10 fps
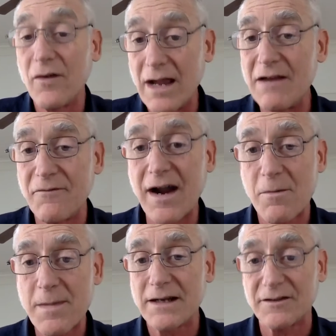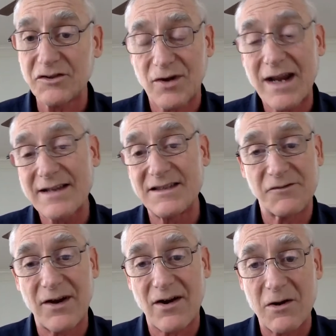environmental stress is
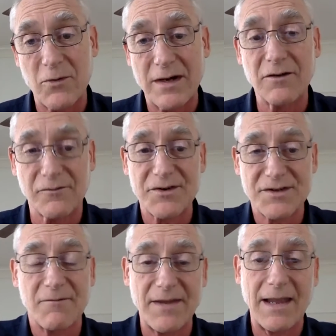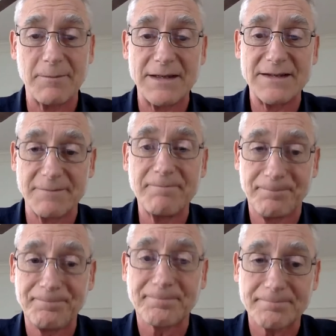very real for some families,
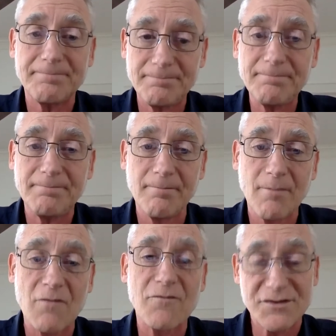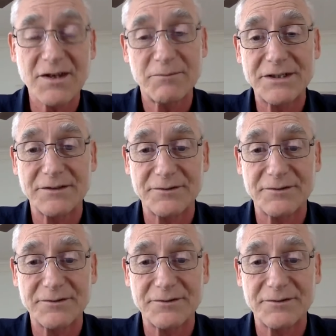for some children.